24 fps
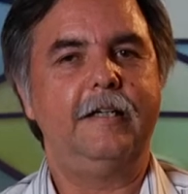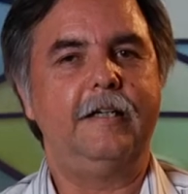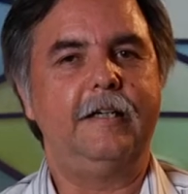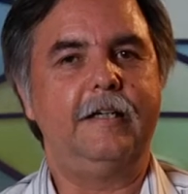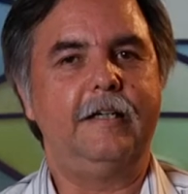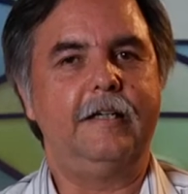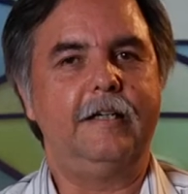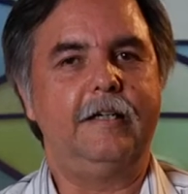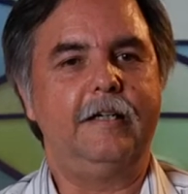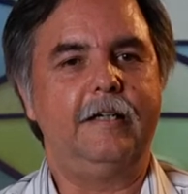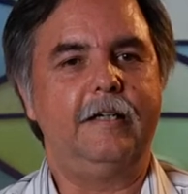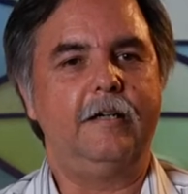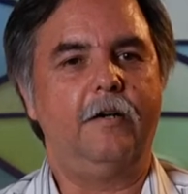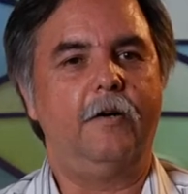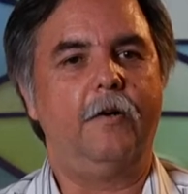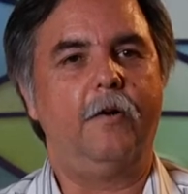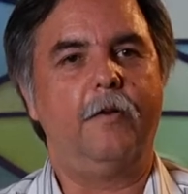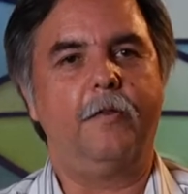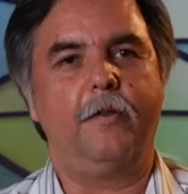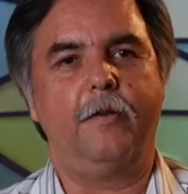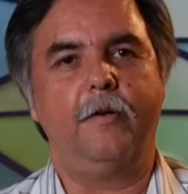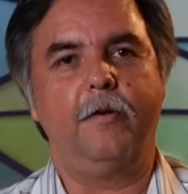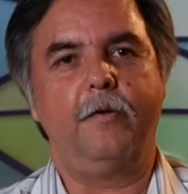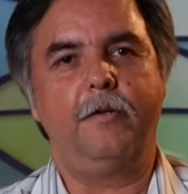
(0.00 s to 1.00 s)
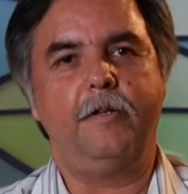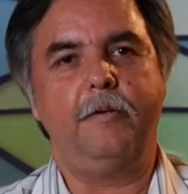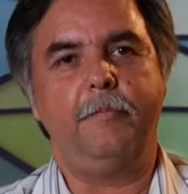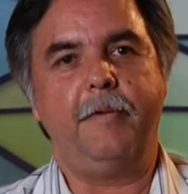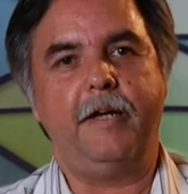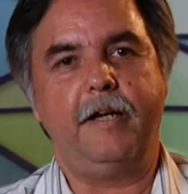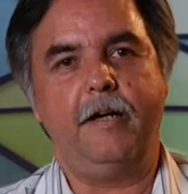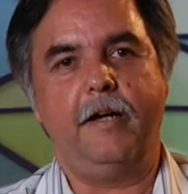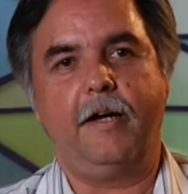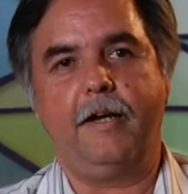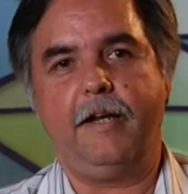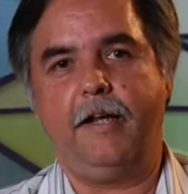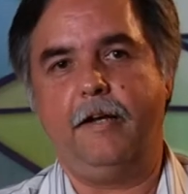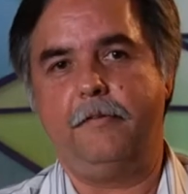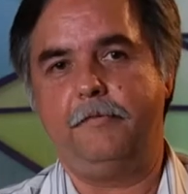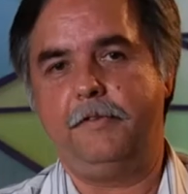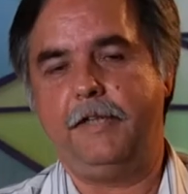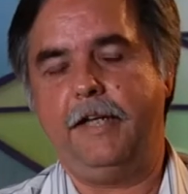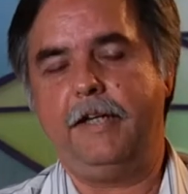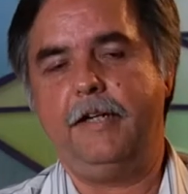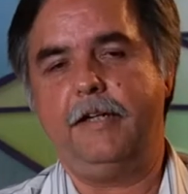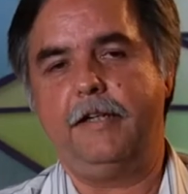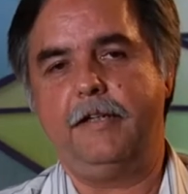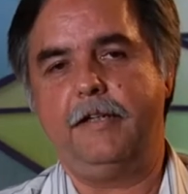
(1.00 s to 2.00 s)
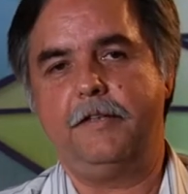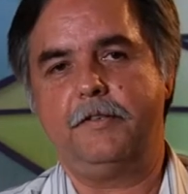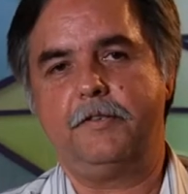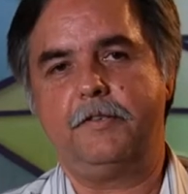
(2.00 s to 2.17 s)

although you may not have data to